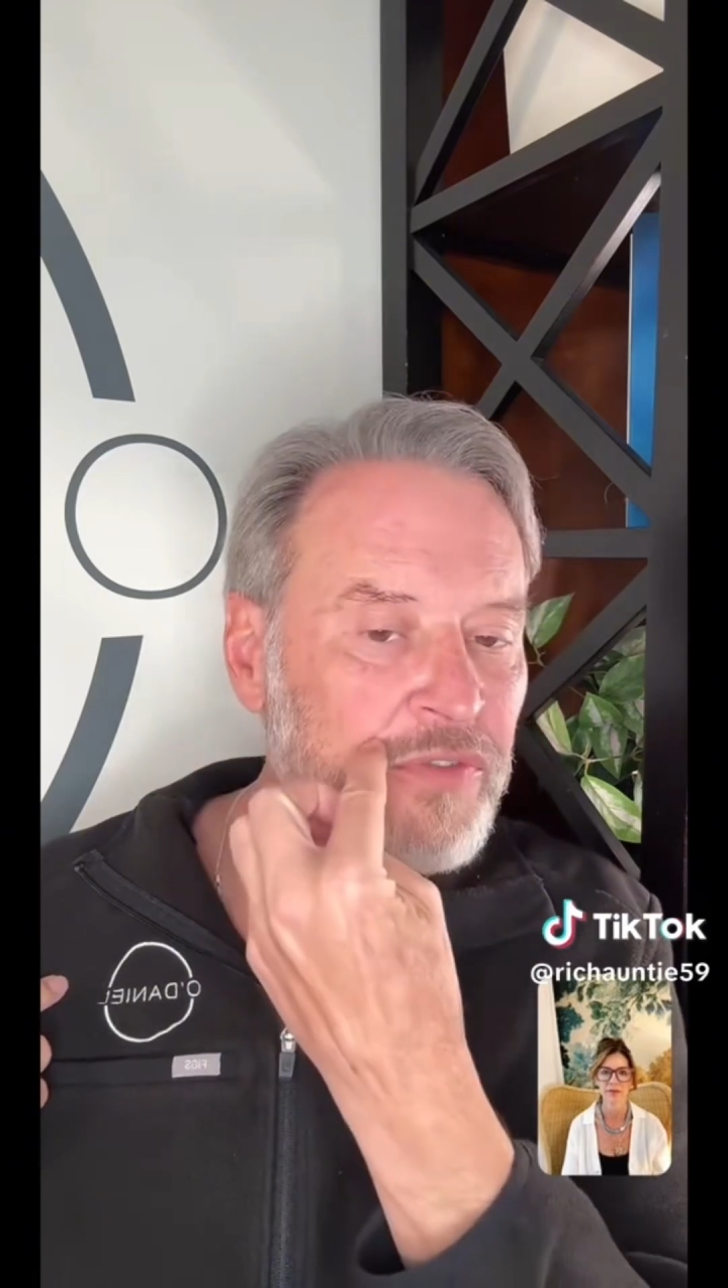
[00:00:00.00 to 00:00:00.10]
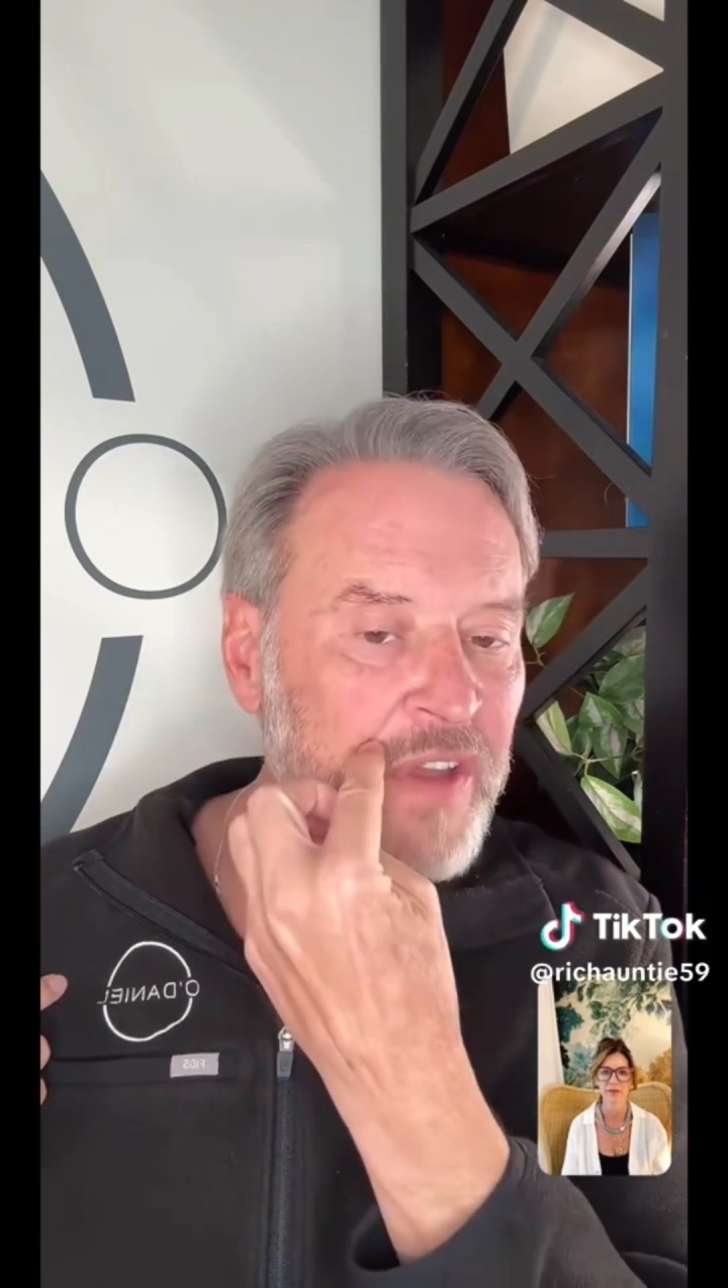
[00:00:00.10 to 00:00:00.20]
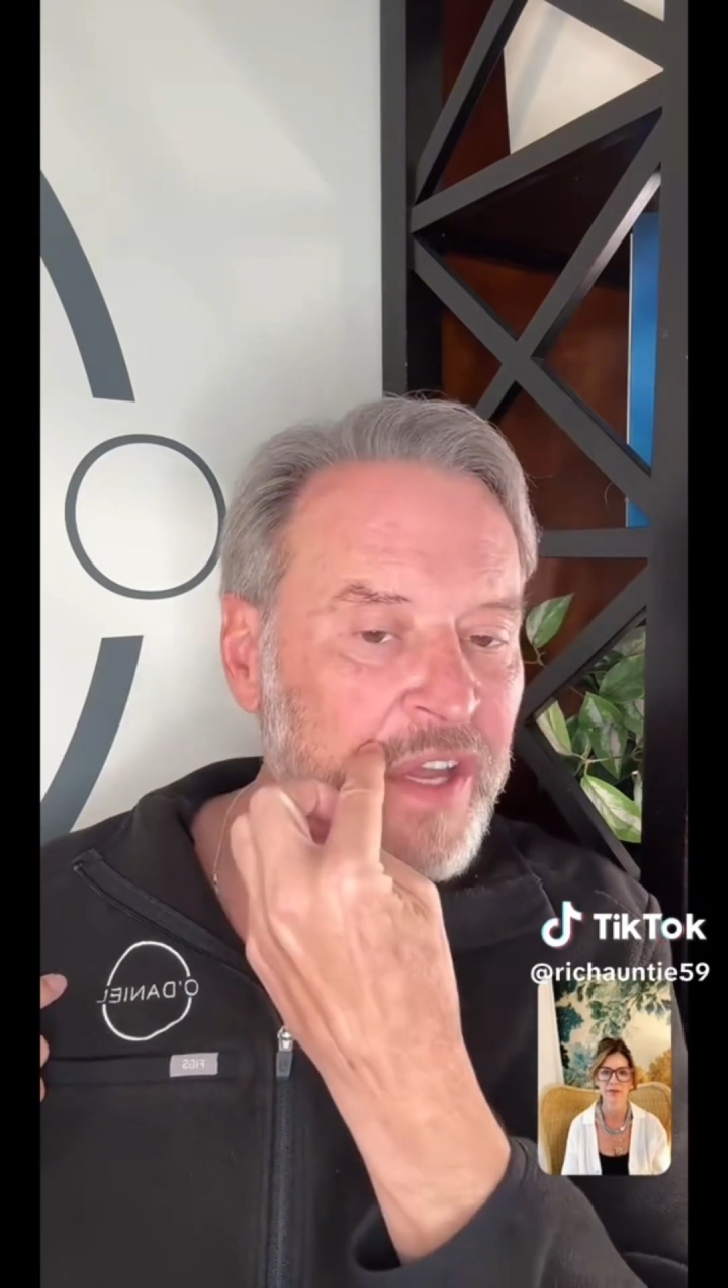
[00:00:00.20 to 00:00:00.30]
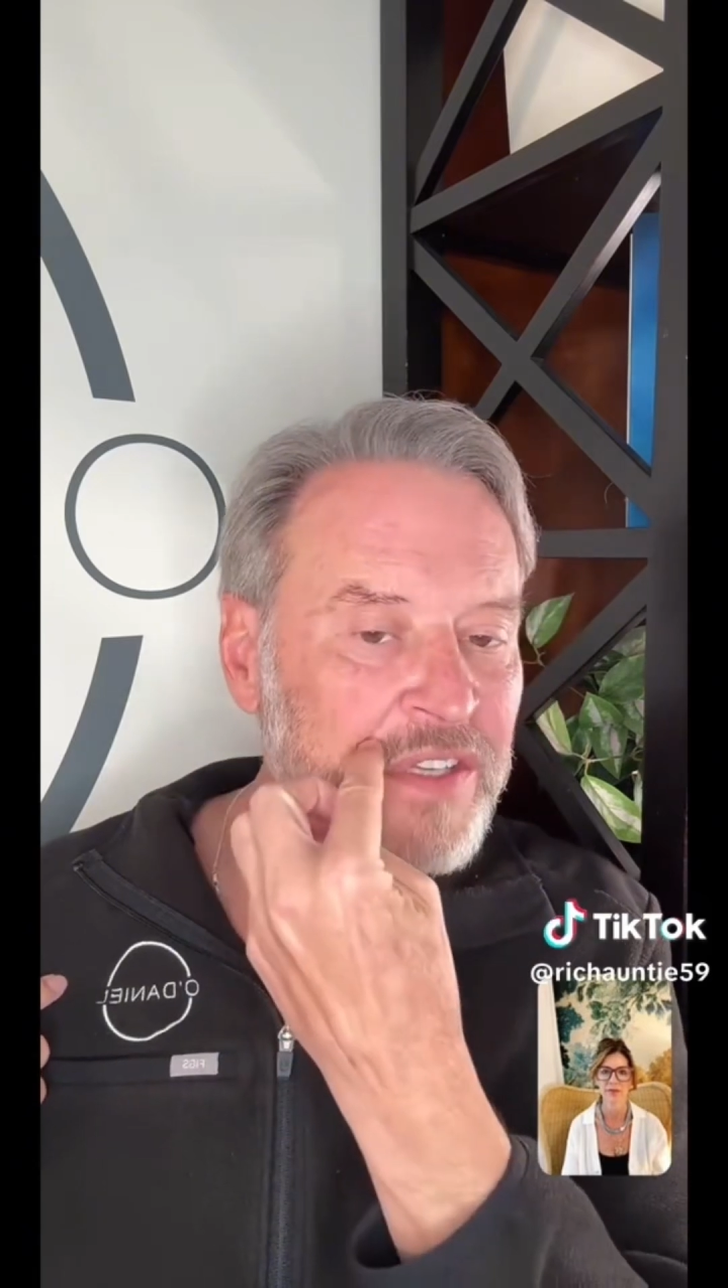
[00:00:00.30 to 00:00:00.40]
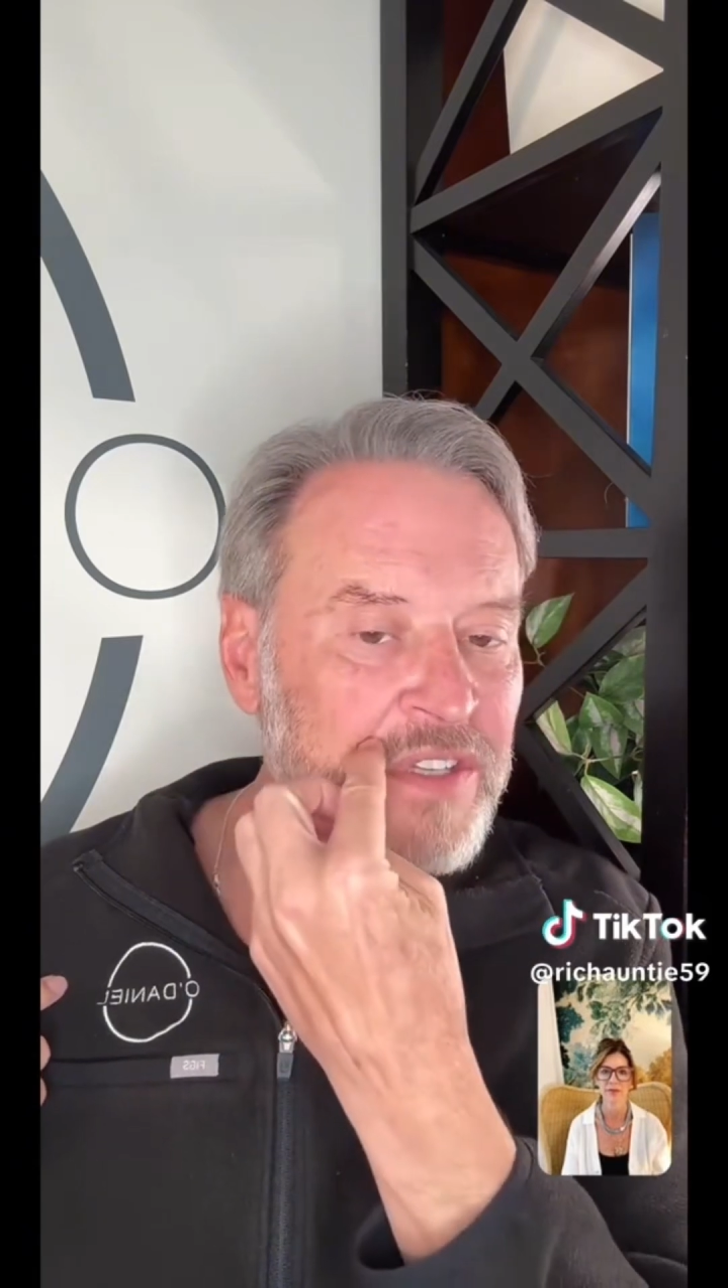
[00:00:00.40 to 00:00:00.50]

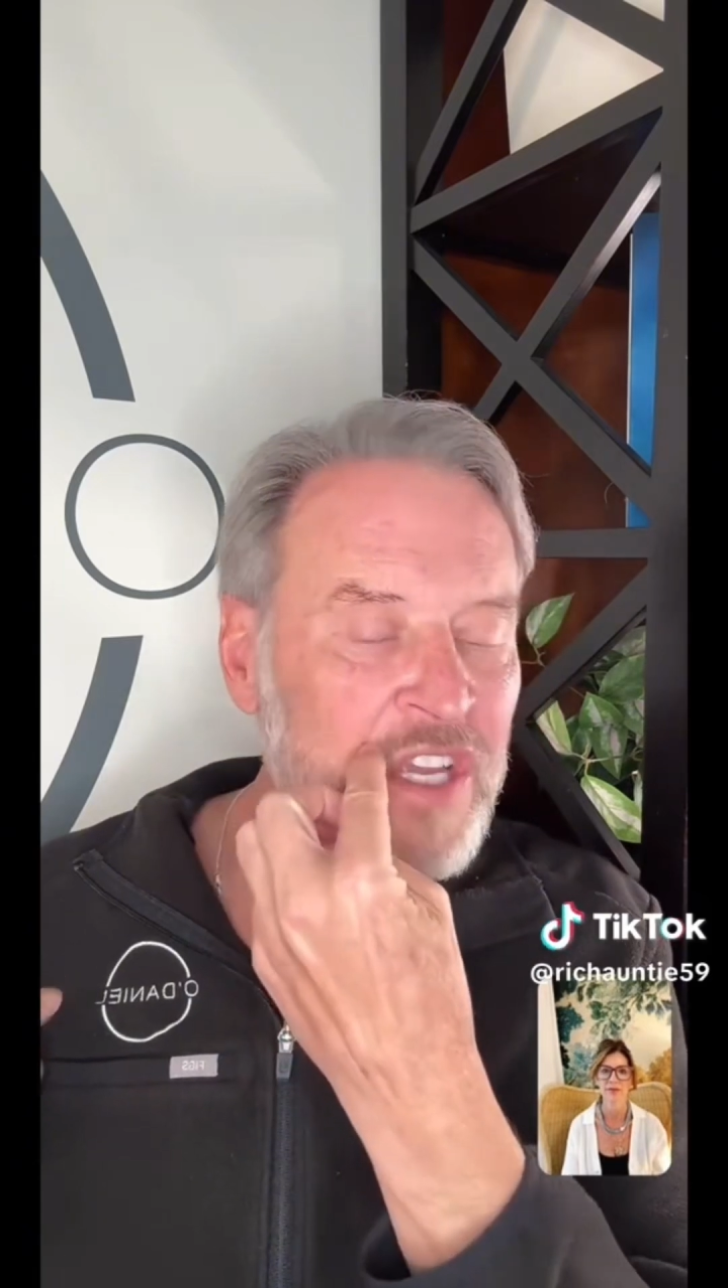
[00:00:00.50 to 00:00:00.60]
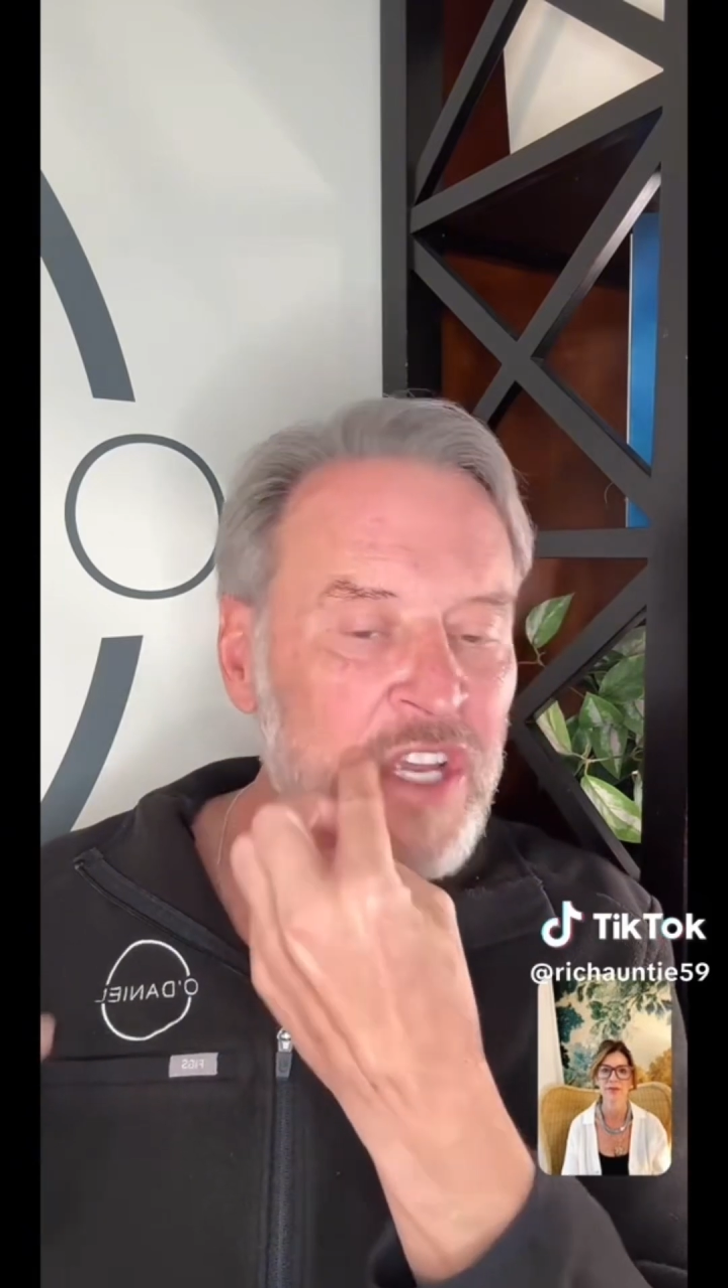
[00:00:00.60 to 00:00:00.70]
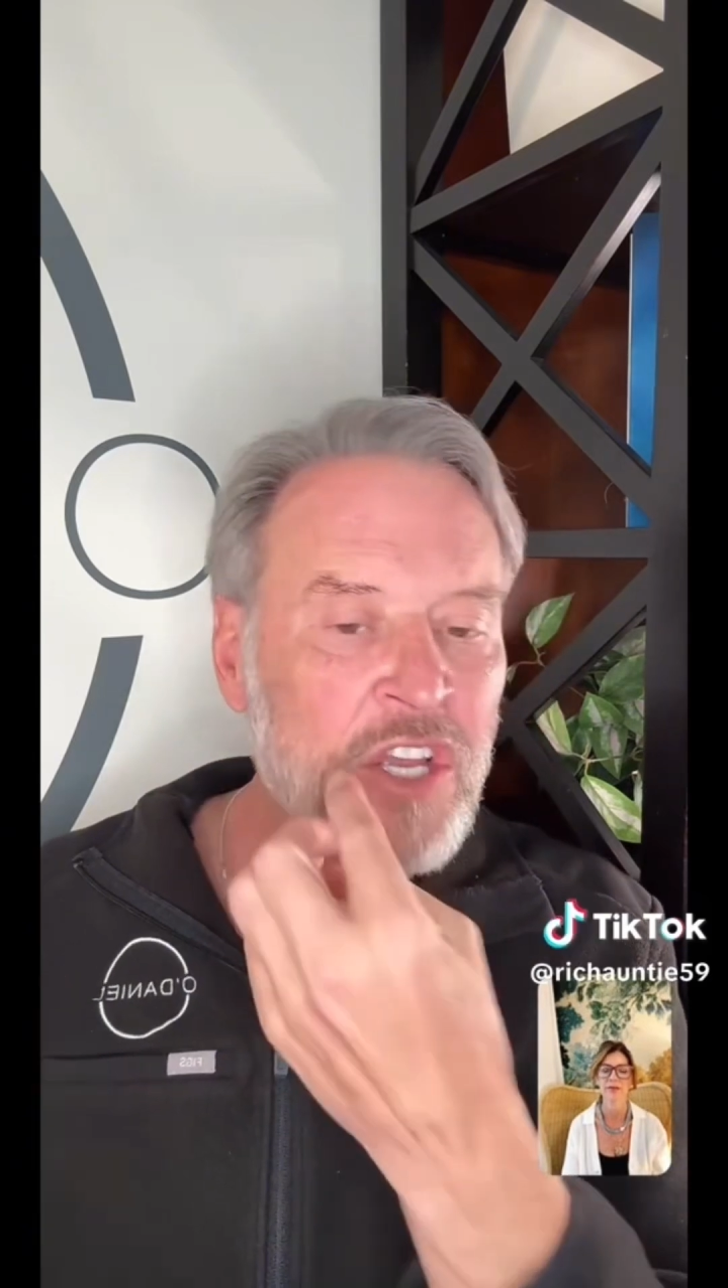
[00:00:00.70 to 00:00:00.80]
face.